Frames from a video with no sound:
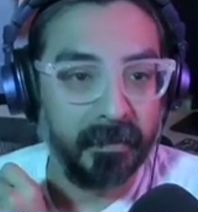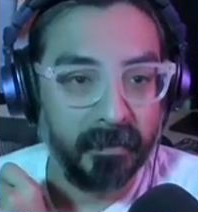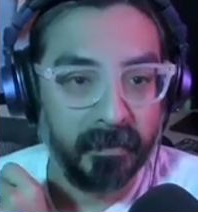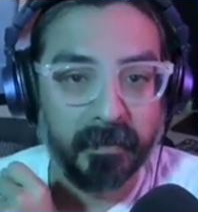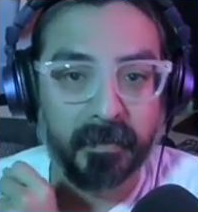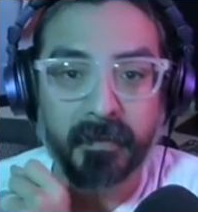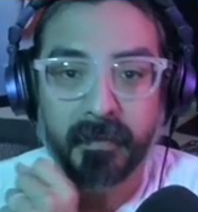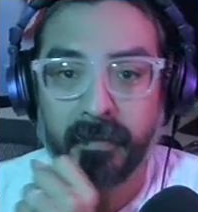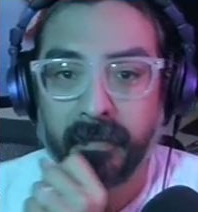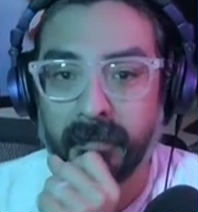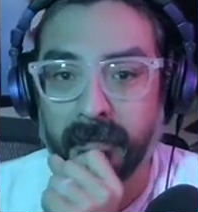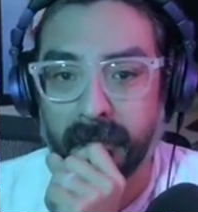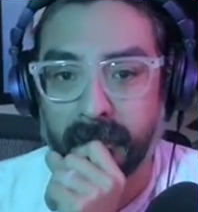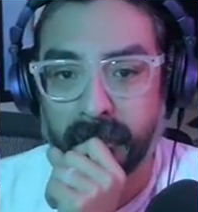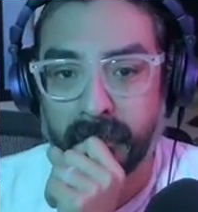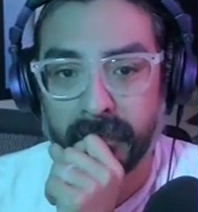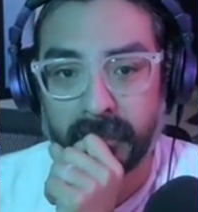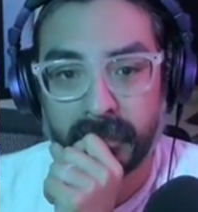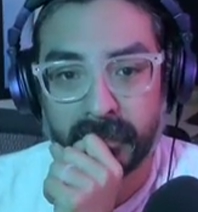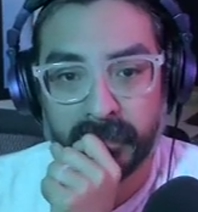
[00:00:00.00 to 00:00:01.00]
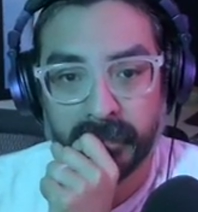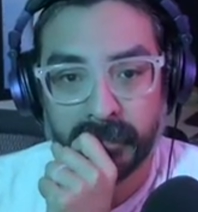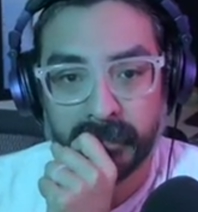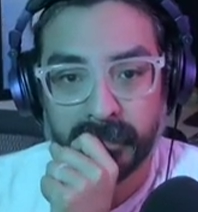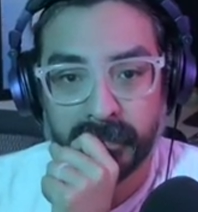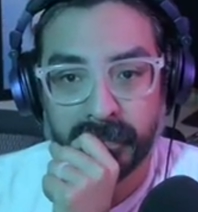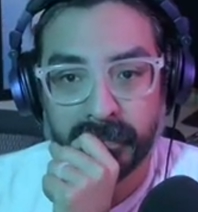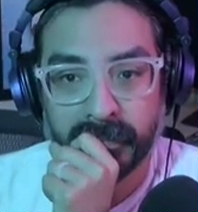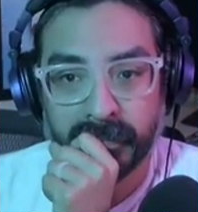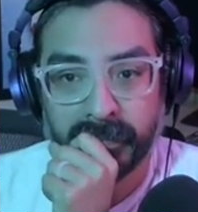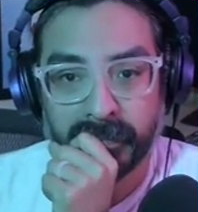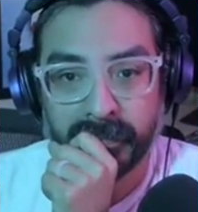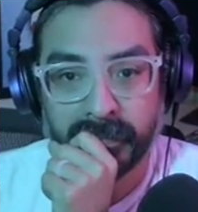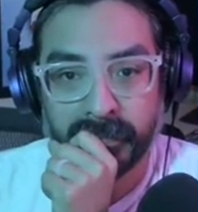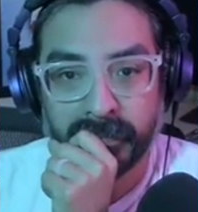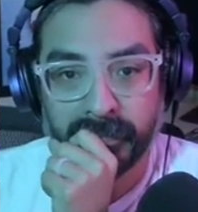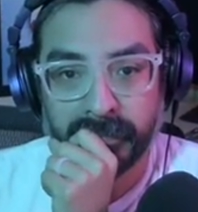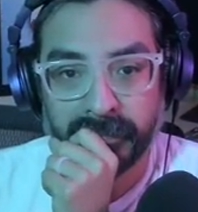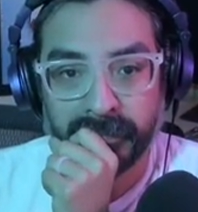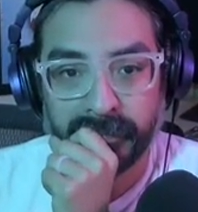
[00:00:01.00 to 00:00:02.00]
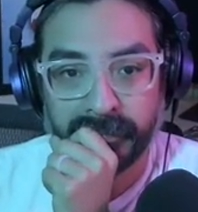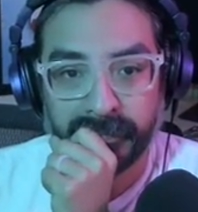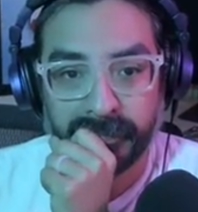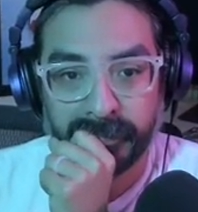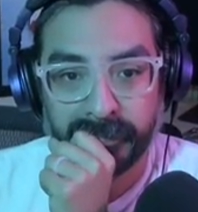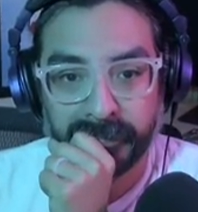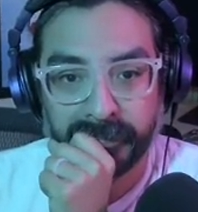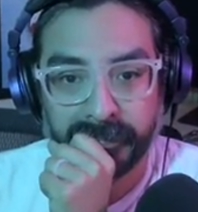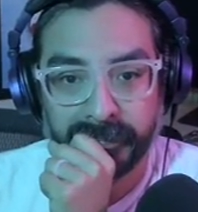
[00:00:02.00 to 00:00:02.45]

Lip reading: (not speaking)